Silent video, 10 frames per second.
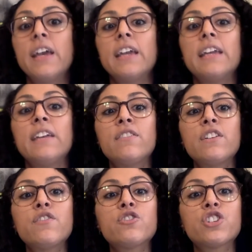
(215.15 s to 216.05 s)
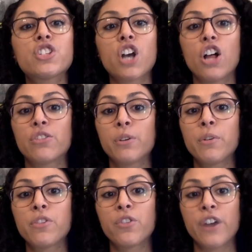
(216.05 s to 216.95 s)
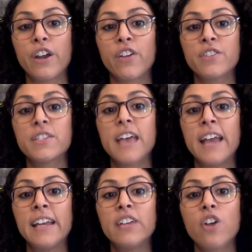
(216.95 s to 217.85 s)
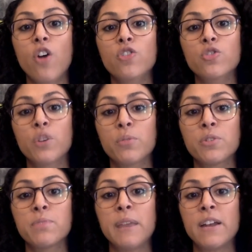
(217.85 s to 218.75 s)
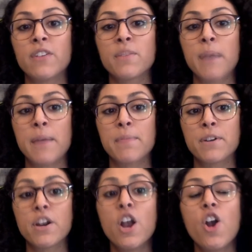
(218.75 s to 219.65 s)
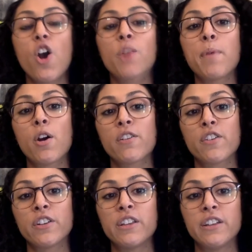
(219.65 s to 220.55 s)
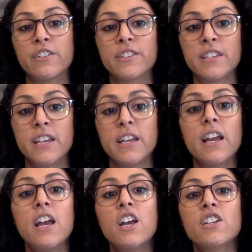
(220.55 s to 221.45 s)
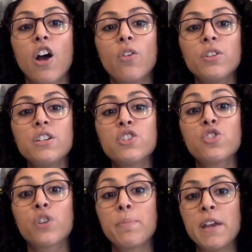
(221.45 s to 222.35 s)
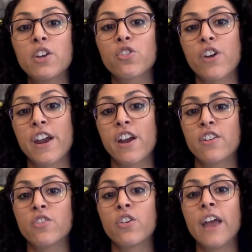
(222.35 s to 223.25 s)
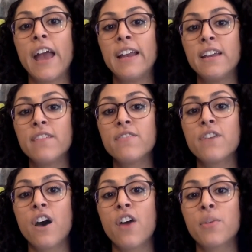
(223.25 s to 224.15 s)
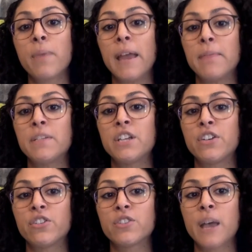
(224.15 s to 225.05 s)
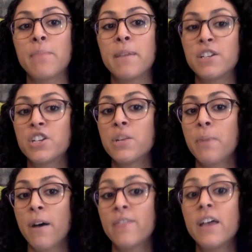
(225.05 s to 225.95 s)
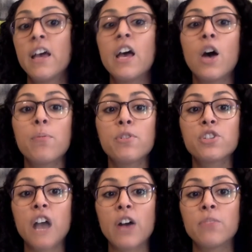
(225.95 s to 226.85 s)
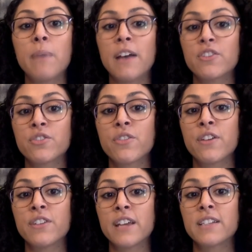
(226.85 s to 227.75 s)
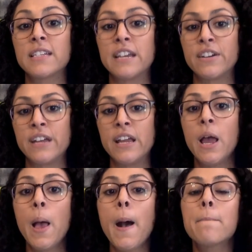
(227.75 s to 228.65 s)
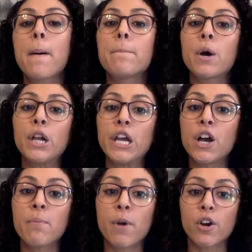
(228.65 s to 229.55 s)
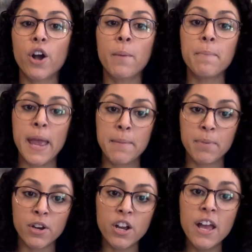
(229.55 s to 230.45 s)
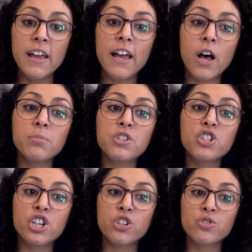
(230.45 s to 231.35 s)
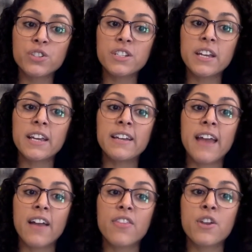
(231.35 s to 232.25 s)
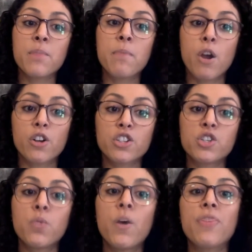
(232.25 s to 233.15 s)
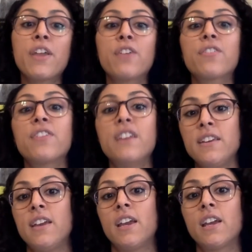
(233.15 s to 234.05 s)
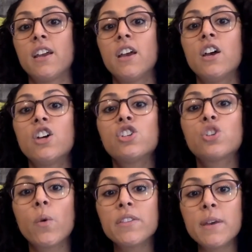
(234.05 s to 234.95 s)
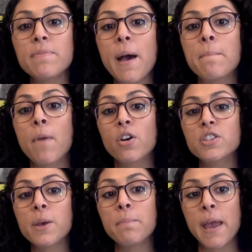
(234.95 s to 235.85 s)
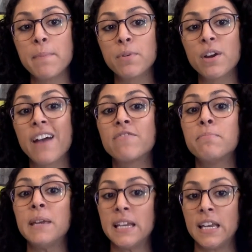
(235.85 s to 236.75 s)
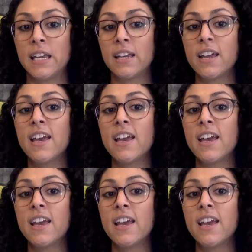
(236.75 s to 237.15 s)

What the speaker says: Even if you're just coloring with crayons, any and all scribbles made on the paper are part of early literacy. Not only does gripping a crayon or any of the other paint materials I mentioned above help your child master their dexterity, but putting a mark on paper helps children to connect their marks to what they are thinking, showing them that marks on paper have meaning.